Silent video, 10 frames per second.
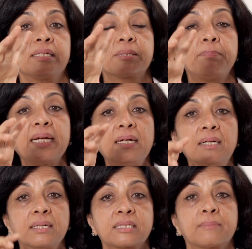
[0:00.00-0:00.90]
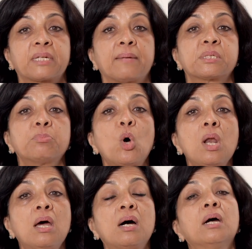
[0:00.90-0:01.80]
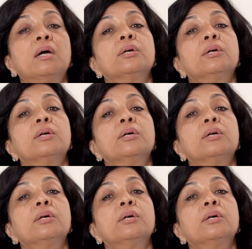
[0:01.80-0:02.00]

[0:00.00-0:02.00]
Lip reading: is bigger, sometimes smaller.